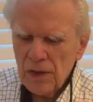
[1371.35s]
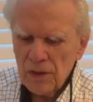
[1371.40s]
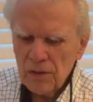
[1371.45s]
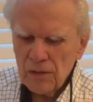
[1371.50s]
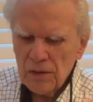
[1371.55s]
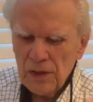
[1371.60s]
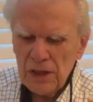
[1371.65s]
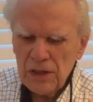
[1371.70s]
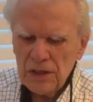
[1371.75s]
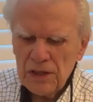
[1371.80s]

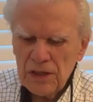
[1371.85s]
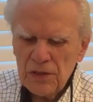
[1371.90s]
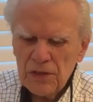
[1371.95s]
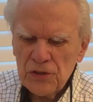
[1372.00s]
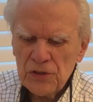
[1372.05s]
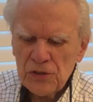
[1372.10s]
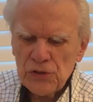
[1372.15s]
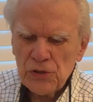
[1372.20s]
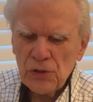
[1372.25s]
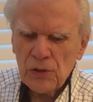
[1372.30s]
they did the
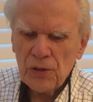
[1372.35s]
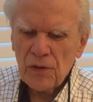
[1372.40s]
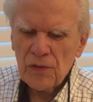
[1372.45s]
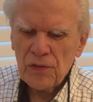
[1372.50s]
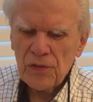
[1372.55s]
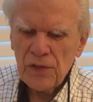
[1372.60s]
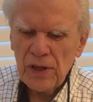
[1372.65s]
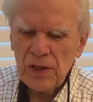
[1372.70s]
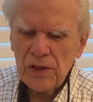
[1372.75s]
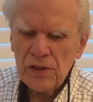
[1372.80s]
sort of
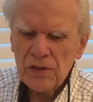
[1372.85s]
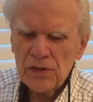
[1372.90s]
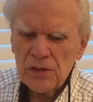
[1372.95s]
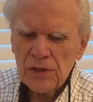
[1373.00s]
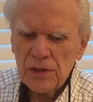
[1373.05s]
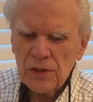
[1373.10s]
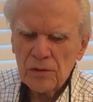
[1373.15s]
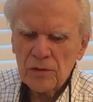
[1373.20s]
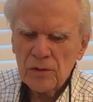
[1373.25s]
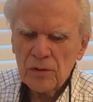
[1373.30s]
things
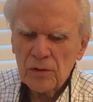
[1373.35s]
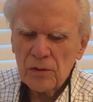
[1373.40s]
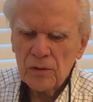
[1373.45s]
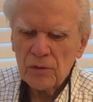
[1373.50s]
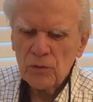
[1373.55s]
that uh,